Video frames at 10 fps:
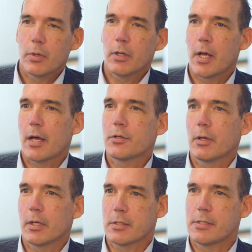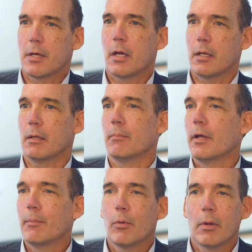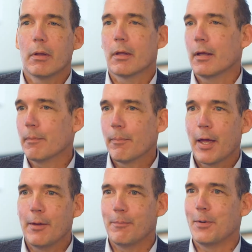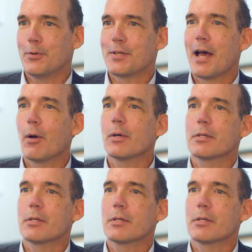really actually exciting. People would think paint booths, how